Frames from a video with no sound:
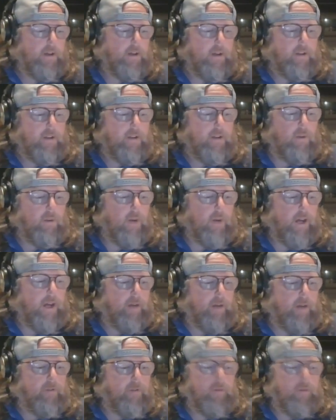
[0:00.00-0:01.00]
you
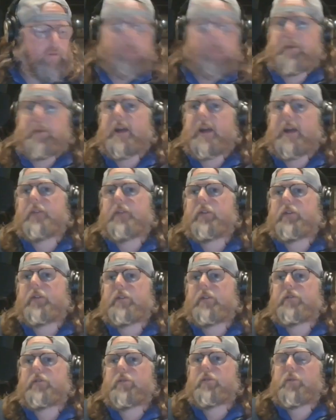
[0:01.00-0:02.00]
have the
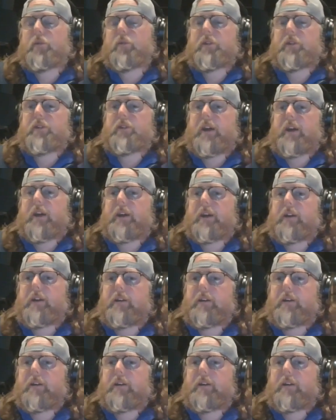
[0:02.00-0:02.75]
Panthers with 10